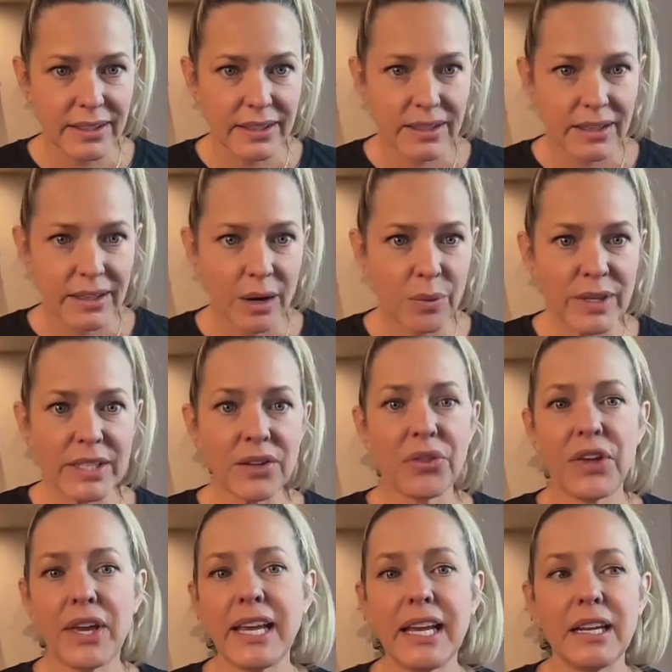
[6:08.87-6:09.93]
I wasn't
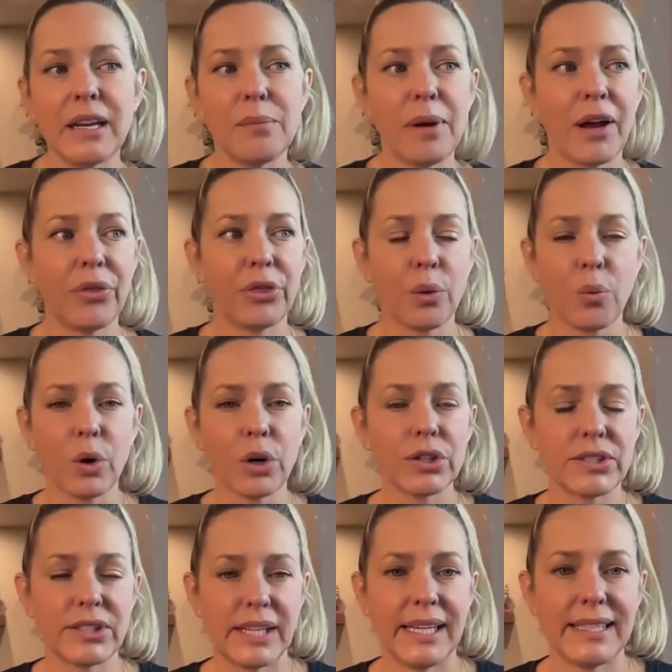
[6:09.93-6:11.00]
thinking about the
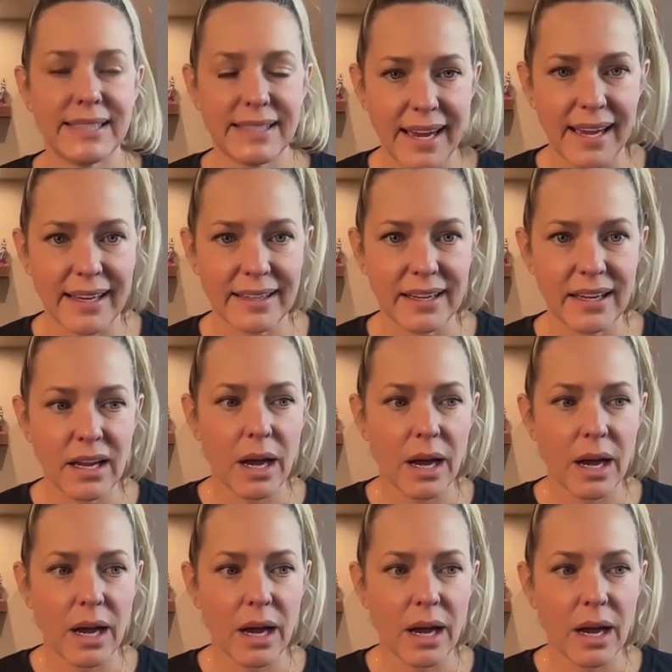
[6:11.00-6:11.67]
words he said.